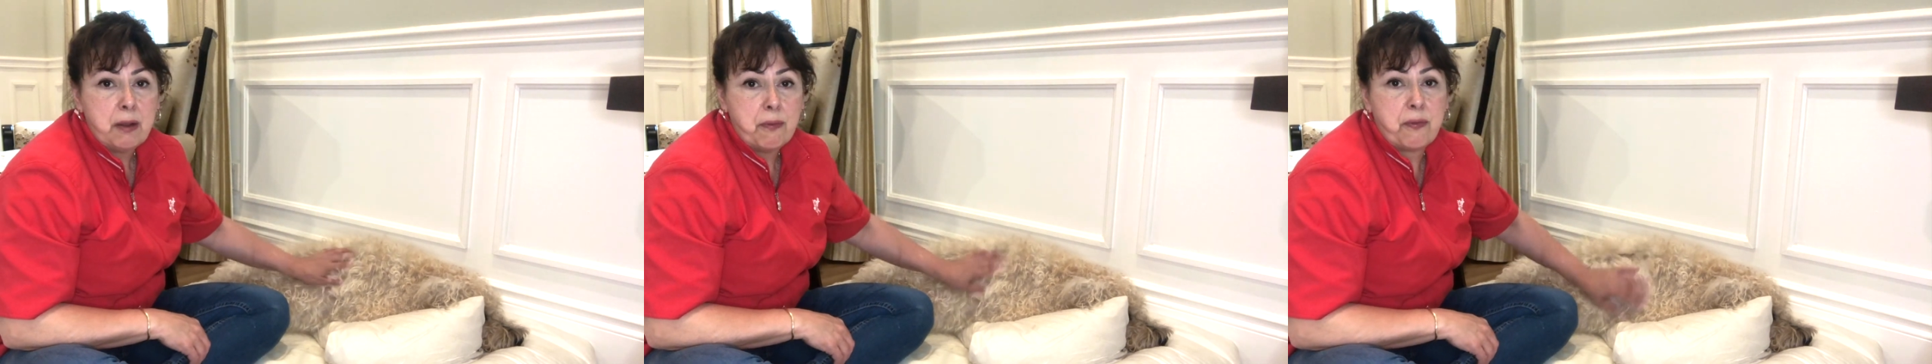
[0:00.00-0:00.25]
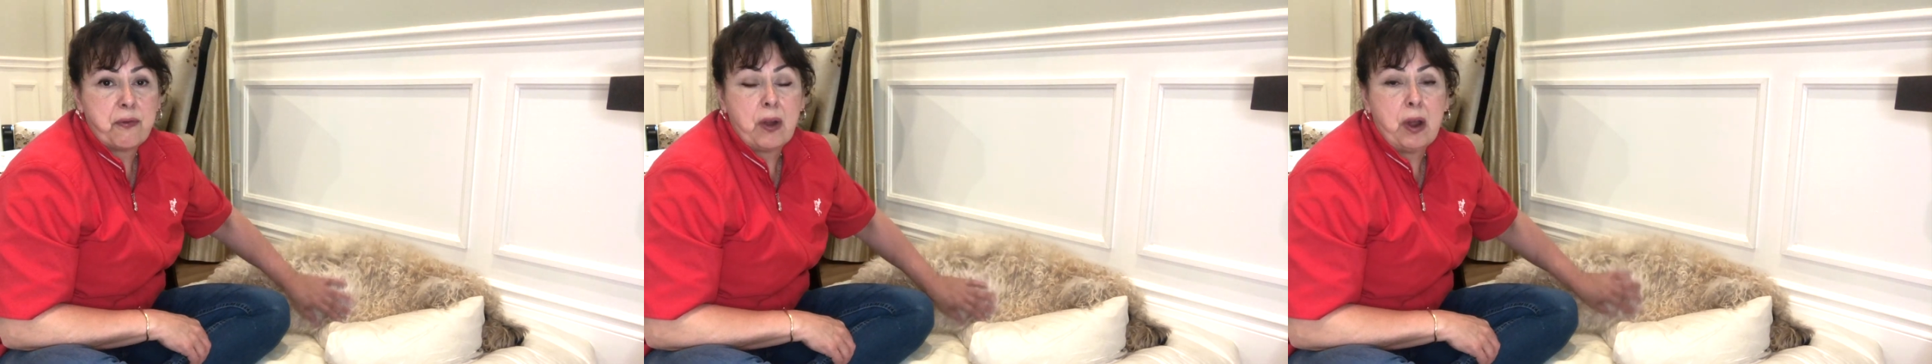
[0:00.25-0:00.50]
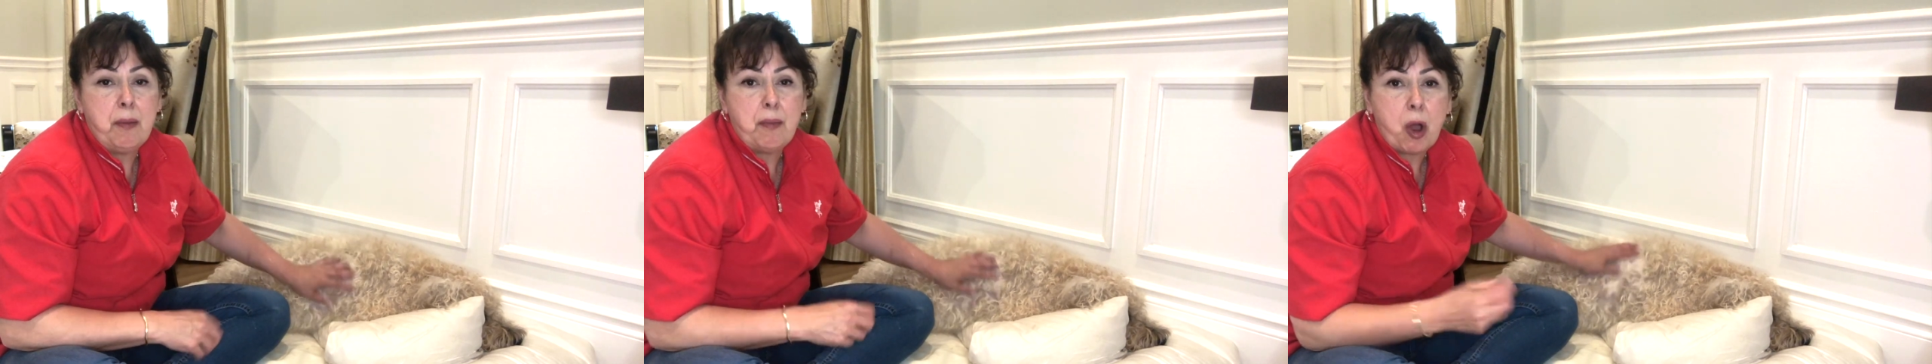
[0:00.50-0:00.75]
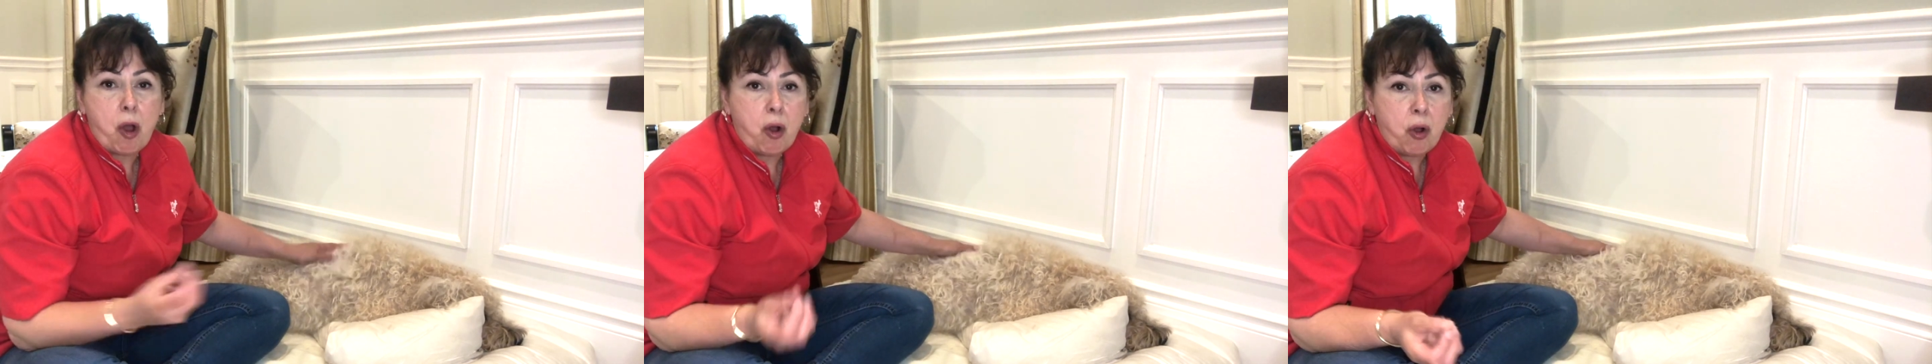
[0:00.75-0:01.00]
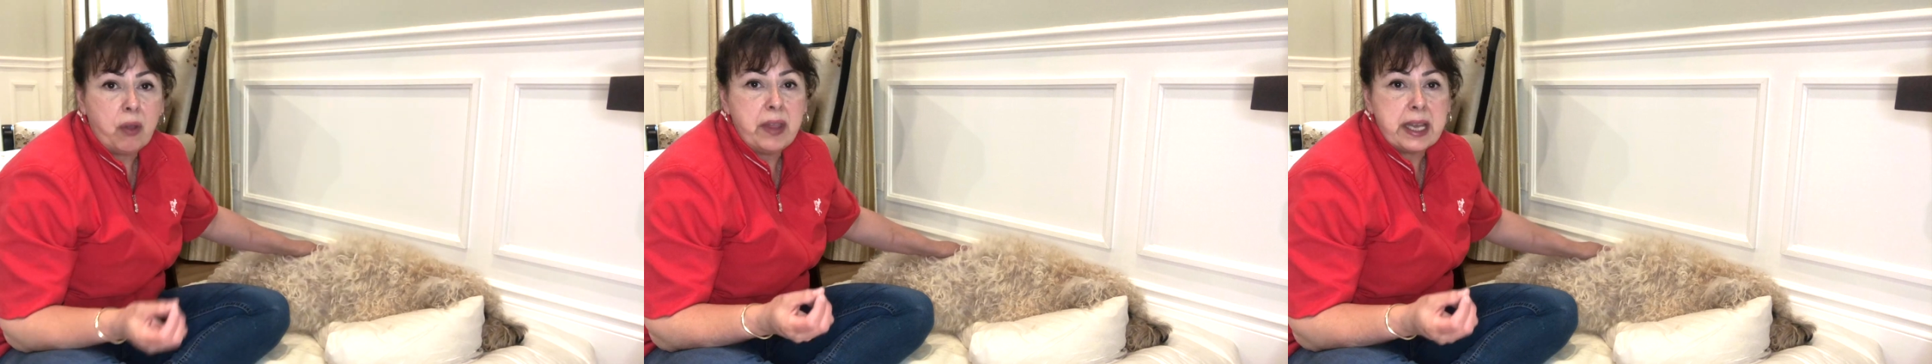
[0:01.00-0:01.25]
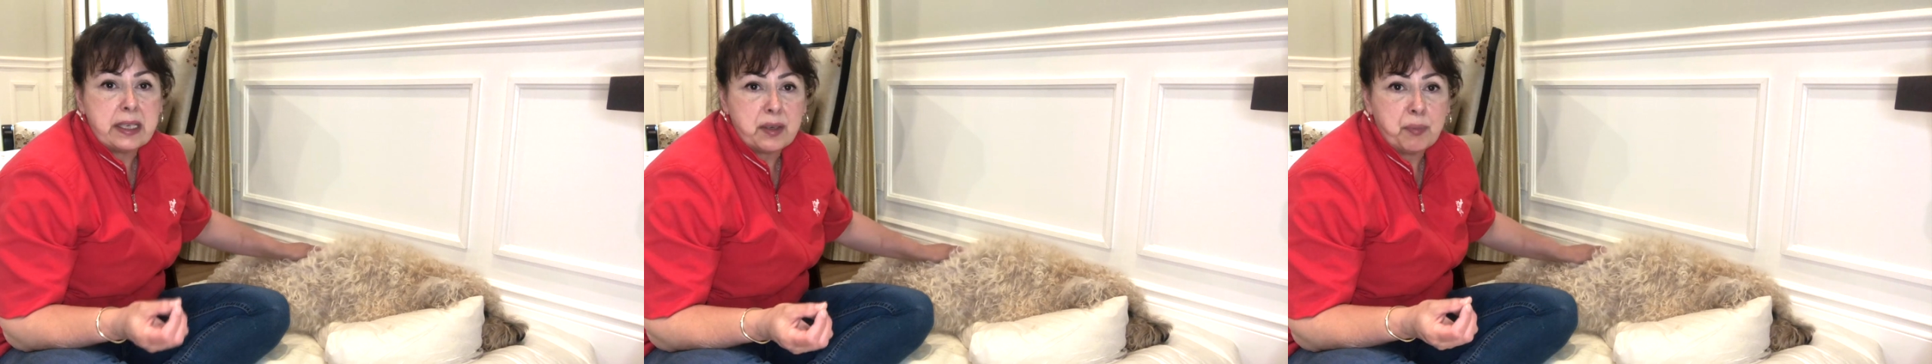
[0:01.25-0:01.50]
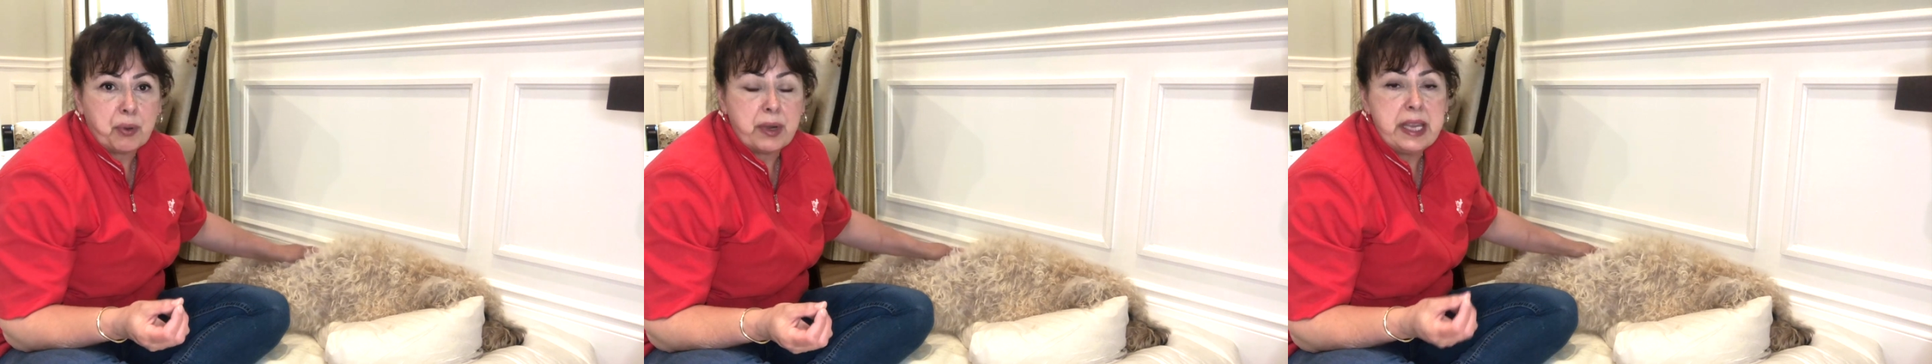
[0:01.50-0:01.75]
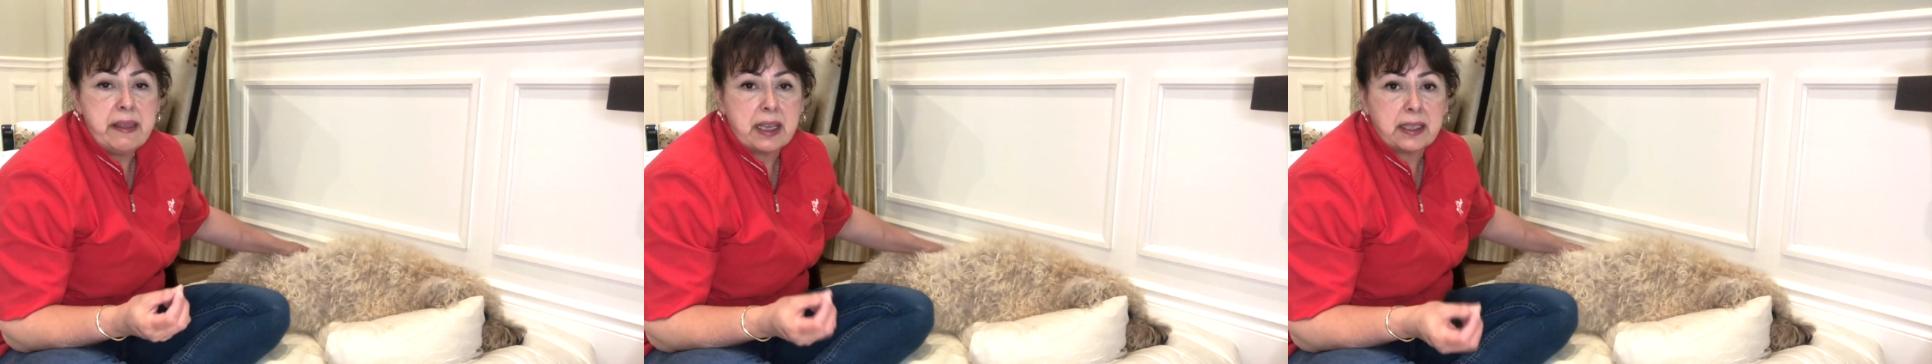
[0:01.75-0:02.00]
from all that
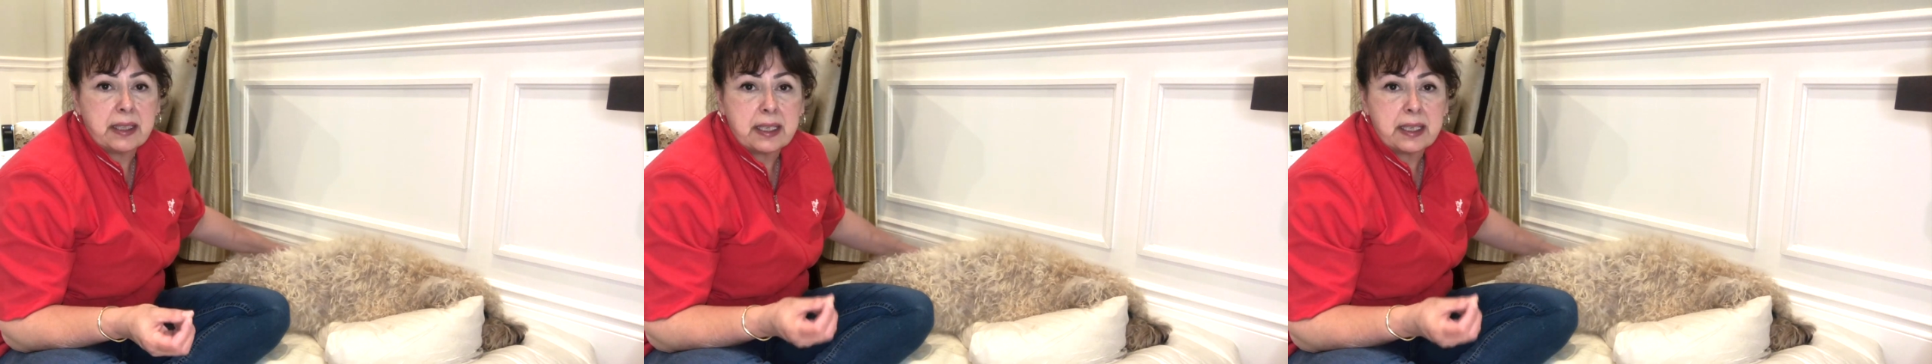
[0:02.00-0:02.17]
debris that's